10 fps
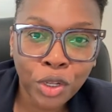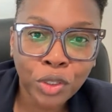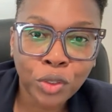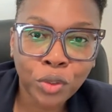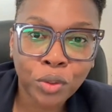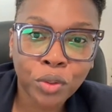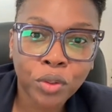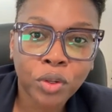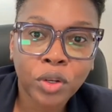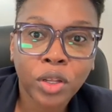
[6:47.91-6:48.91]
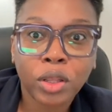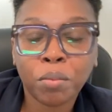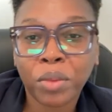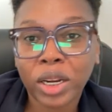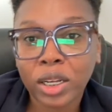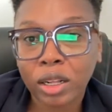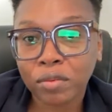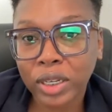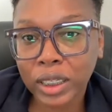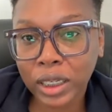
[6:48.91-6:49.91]
to the medical
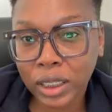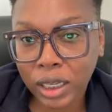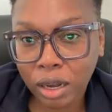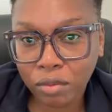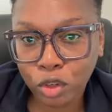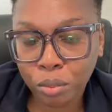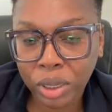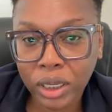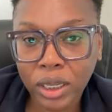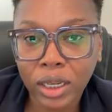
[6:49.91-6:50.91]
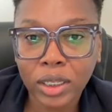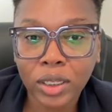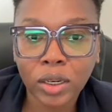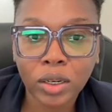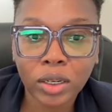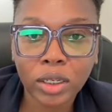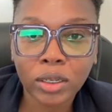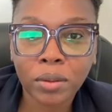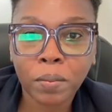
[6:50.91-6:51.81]
facility, have your medical done.